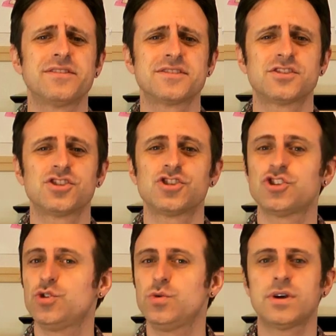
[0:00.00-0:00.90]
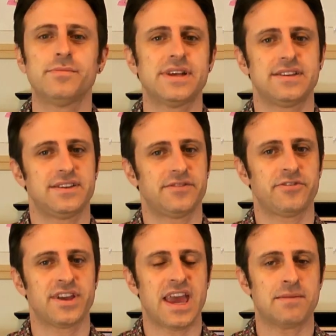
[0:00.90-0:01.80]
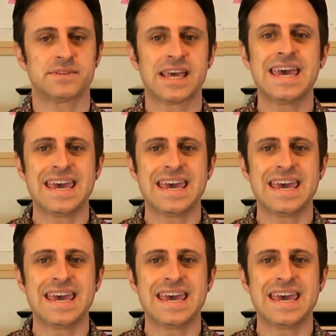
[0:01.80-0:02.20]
there's 2 completely different games